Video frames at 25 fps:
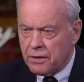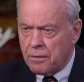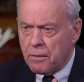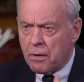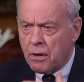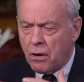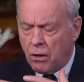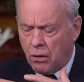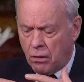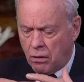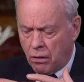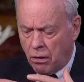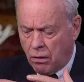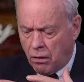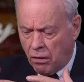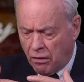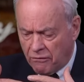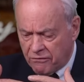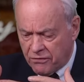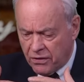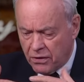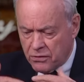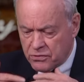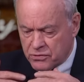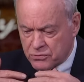the
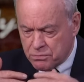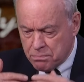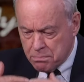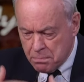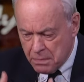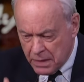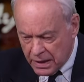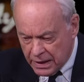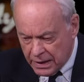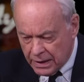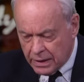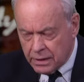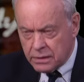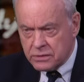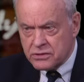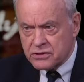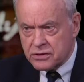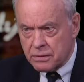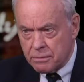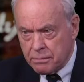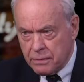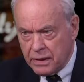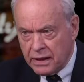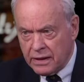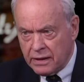of those millions
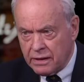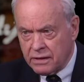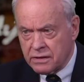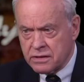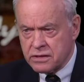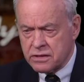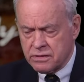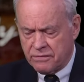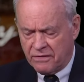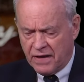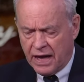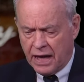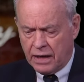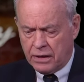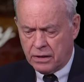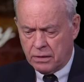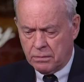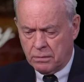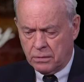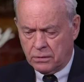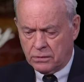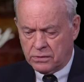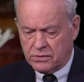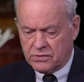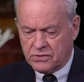and millions of
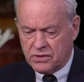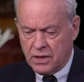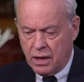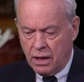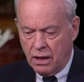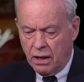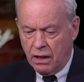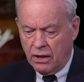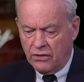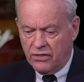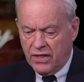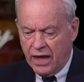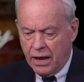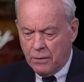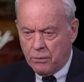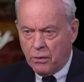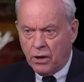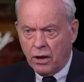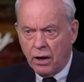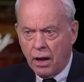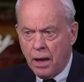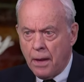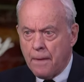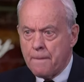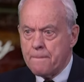animals, there
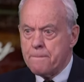were